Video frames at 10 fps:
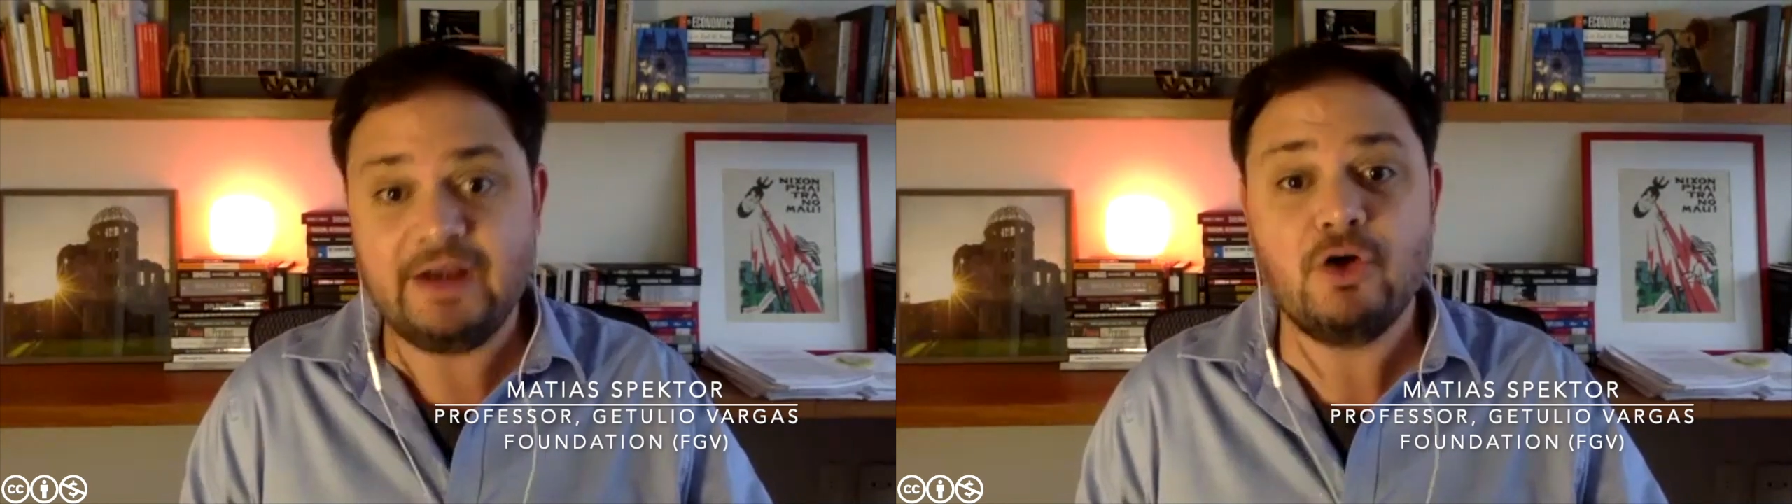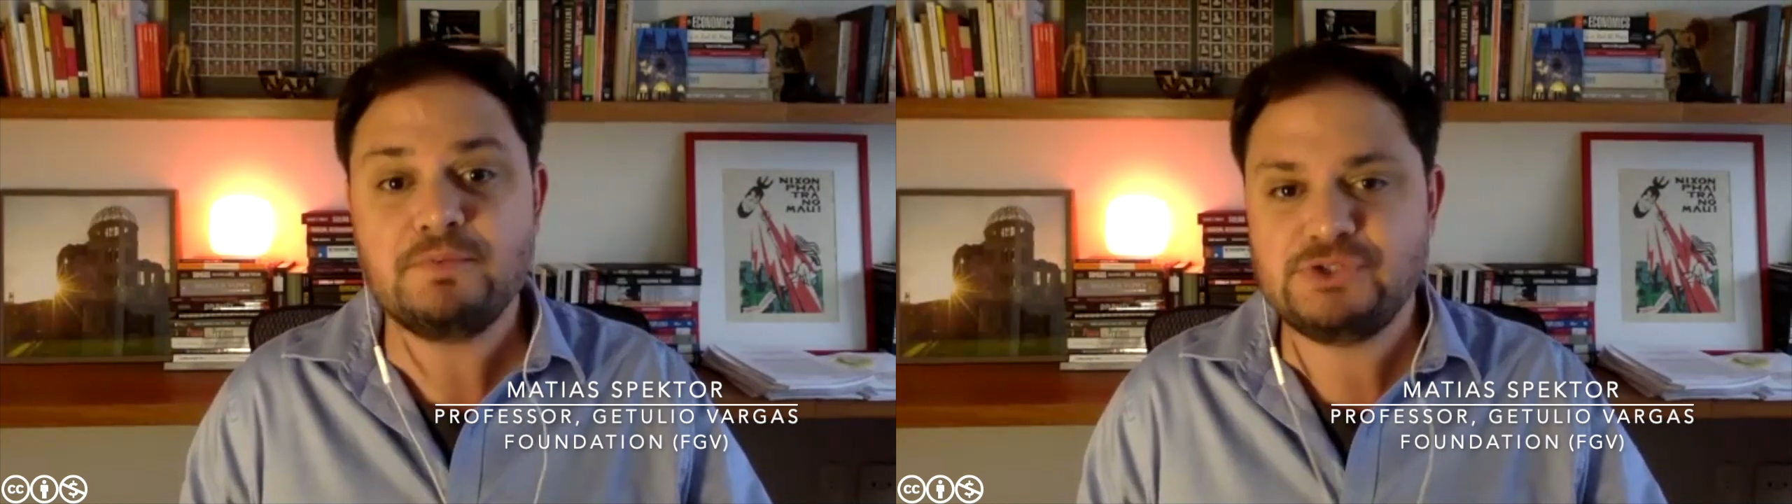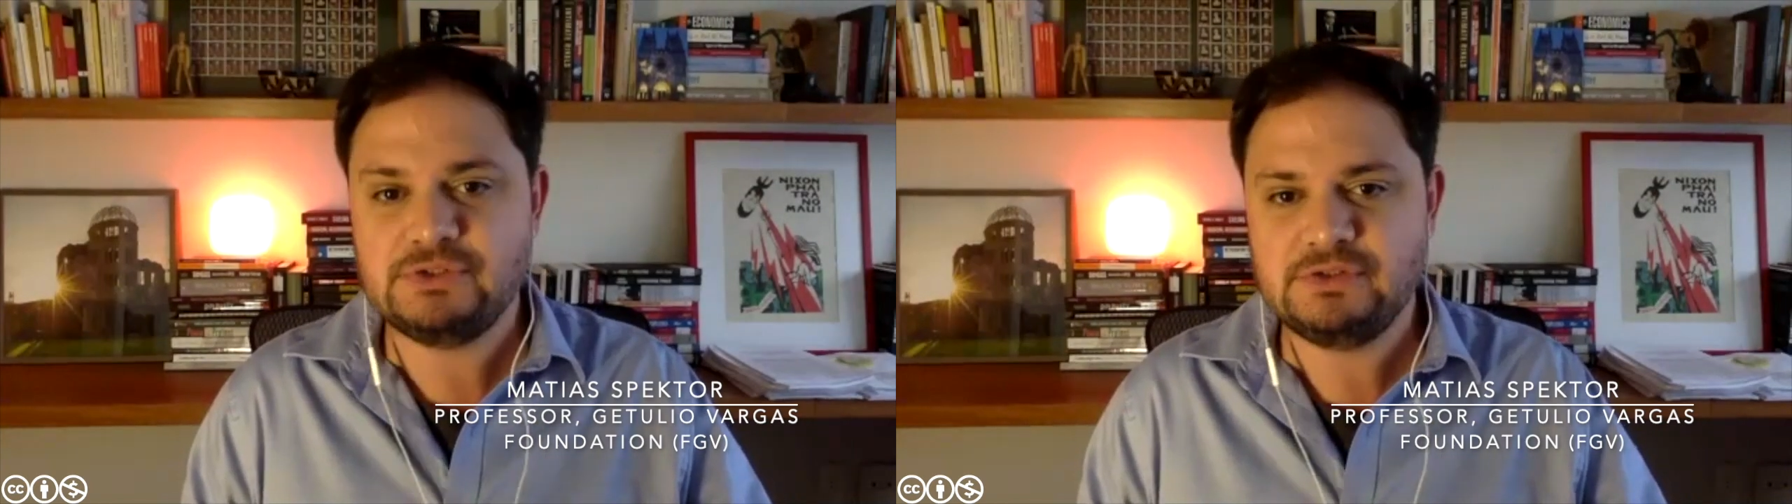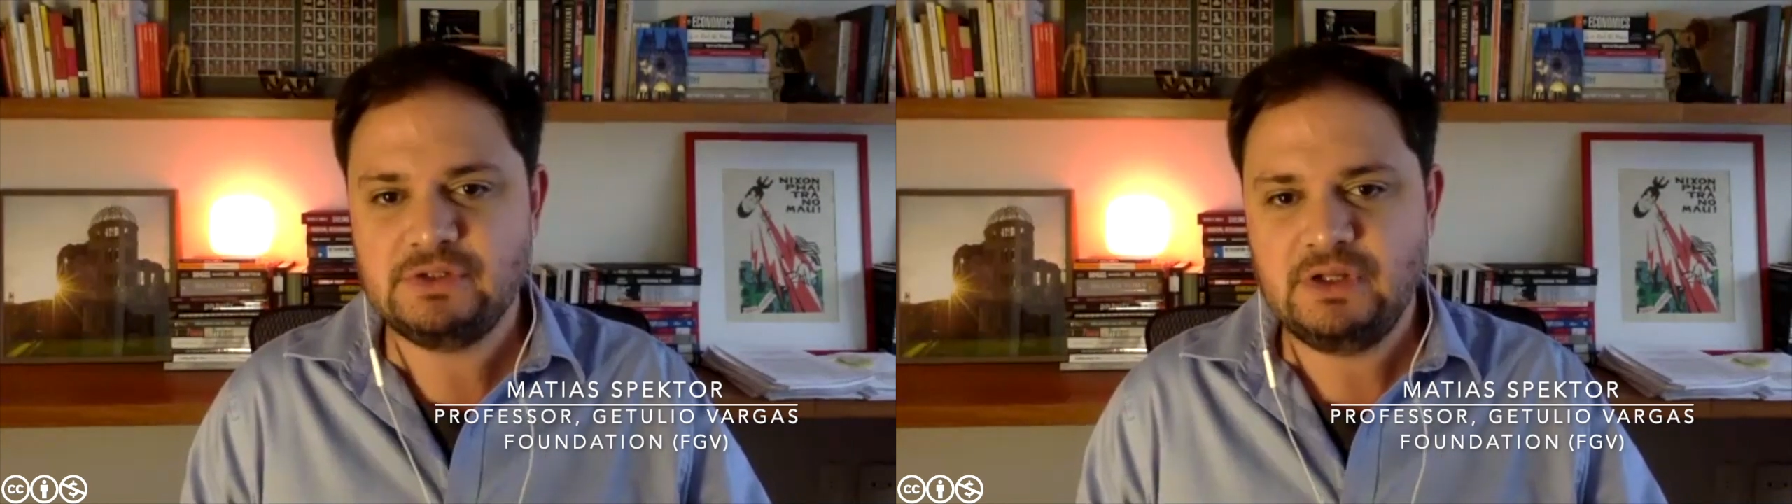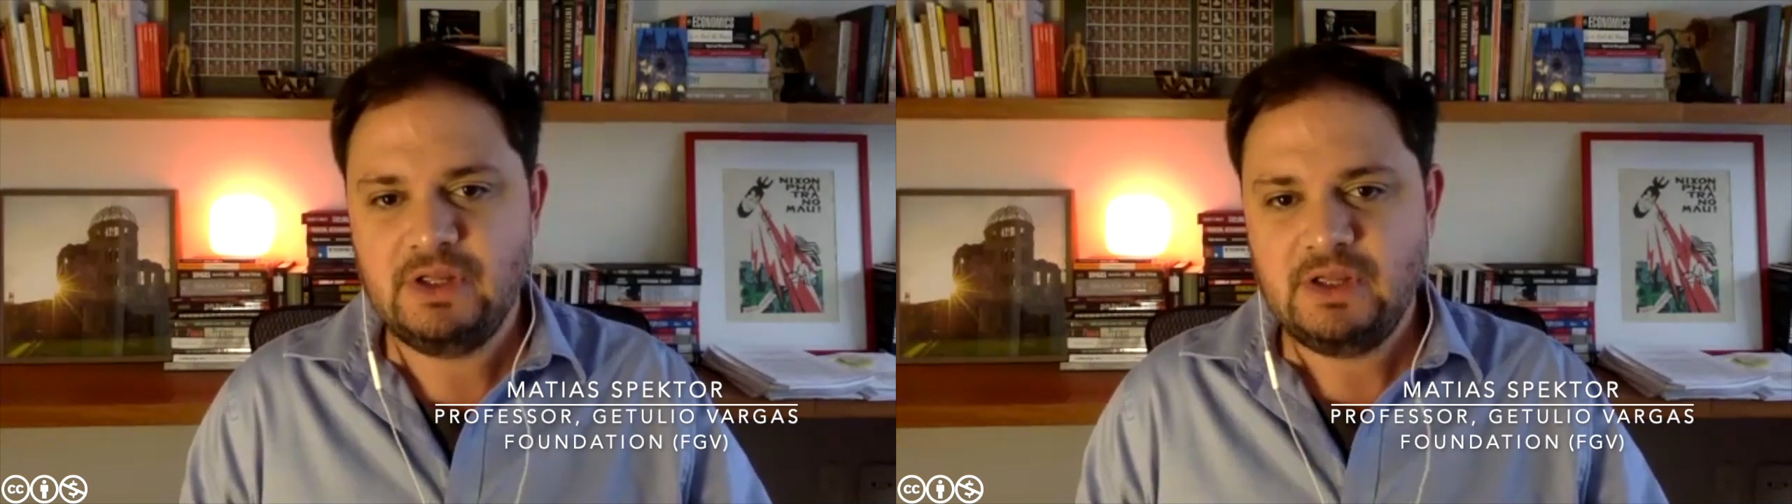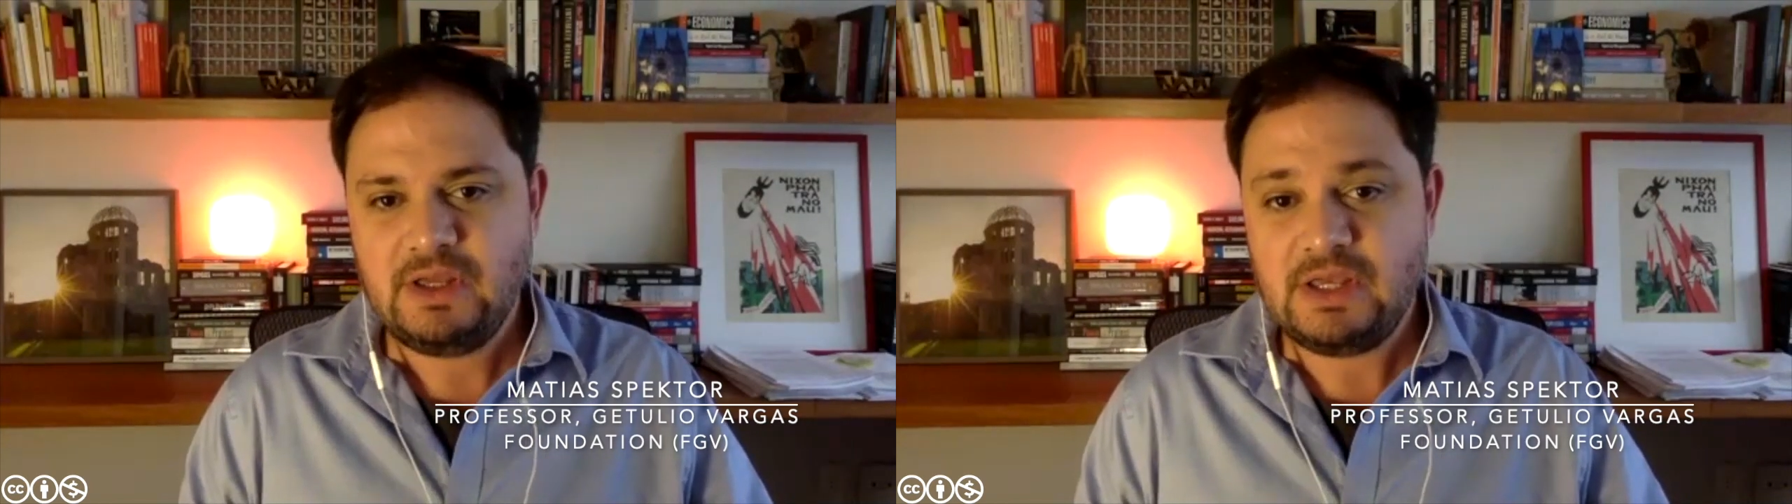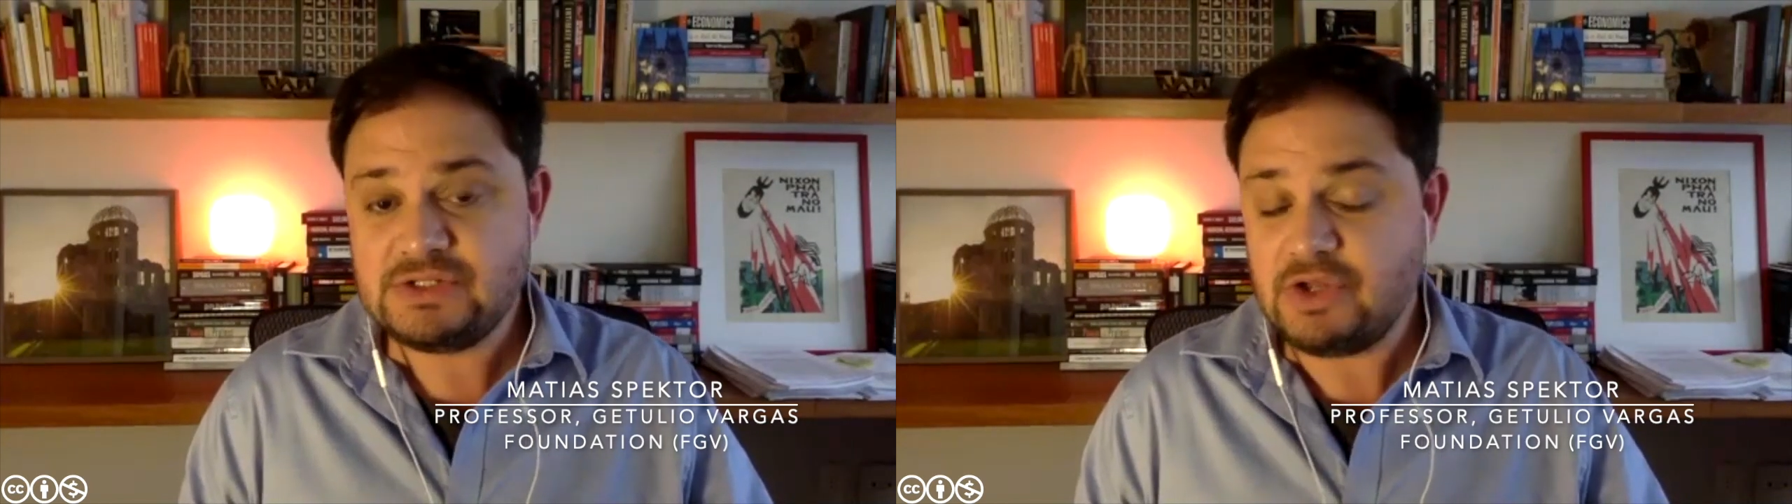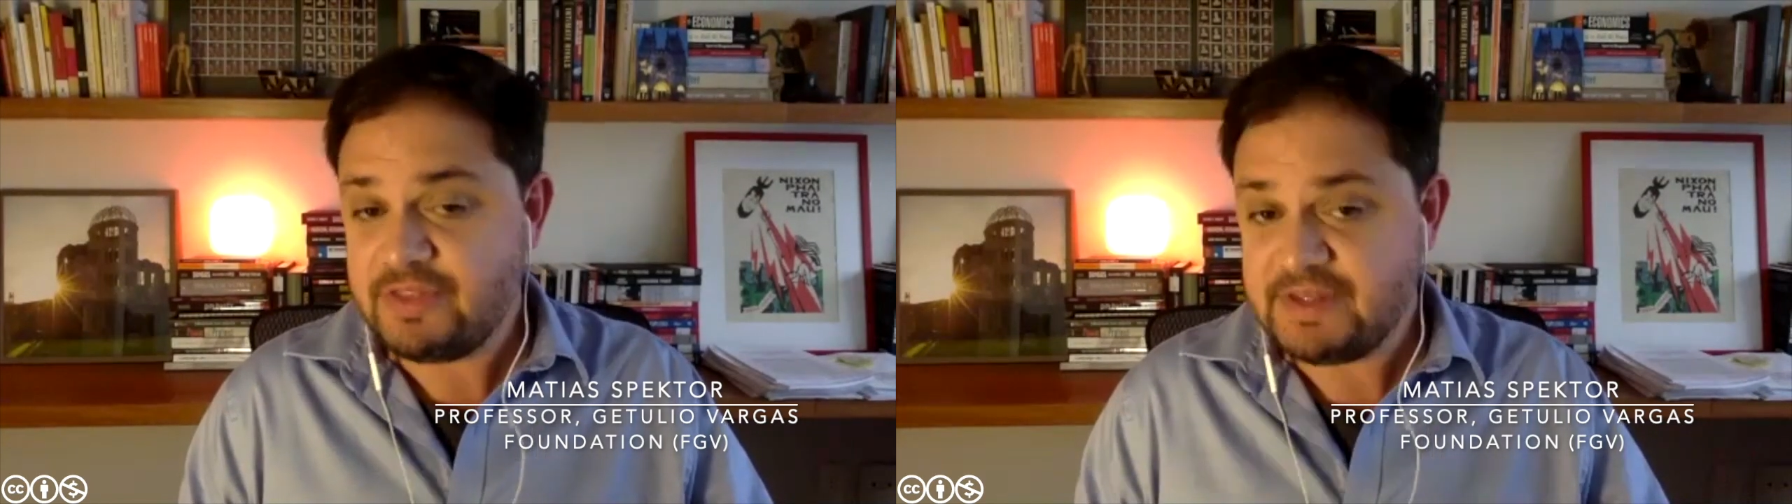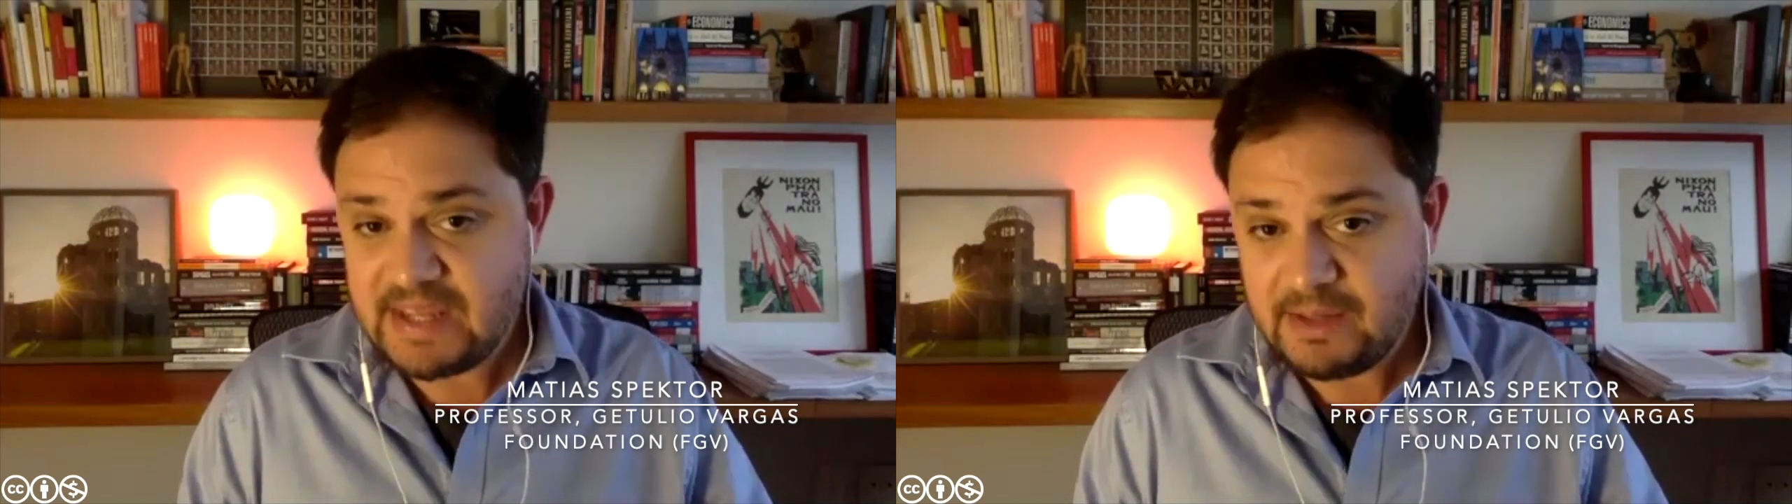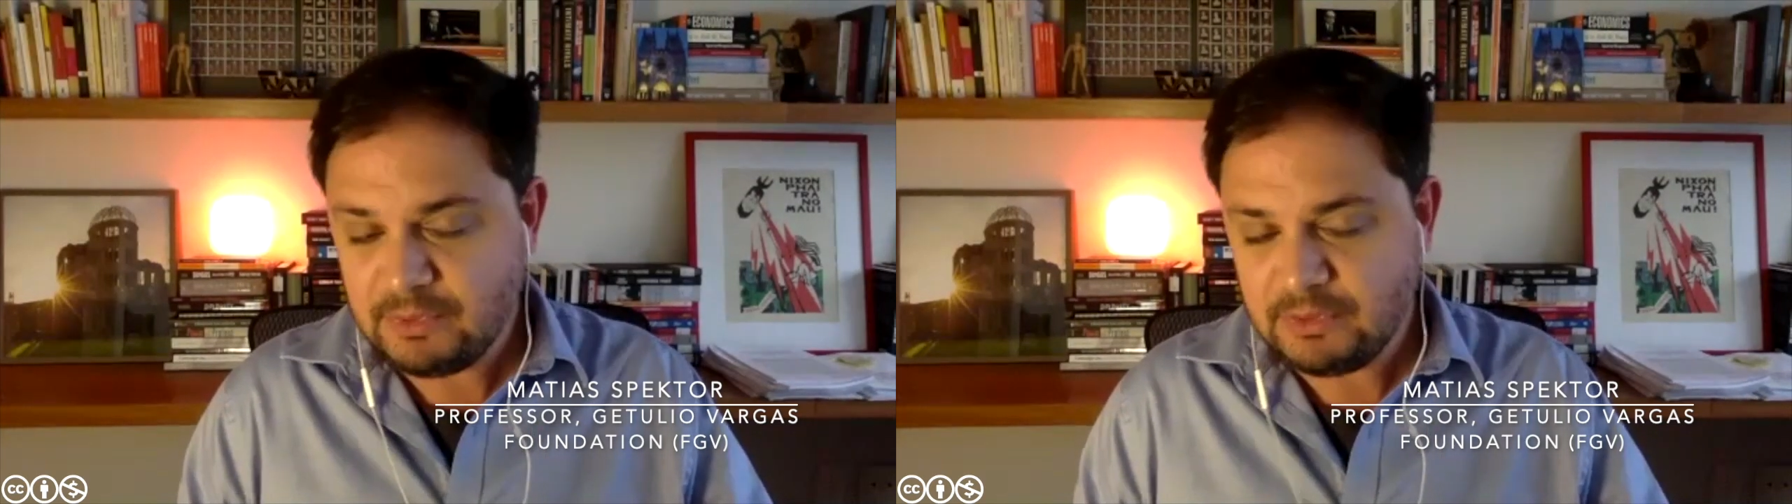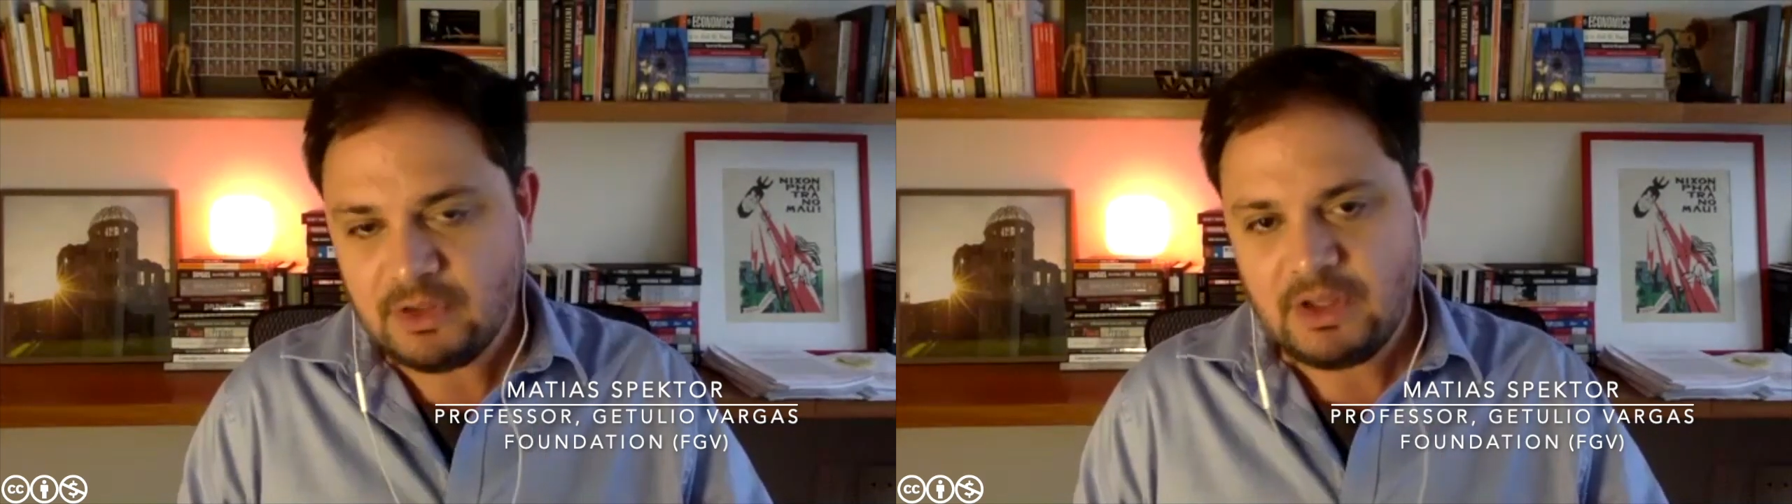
option is on the table.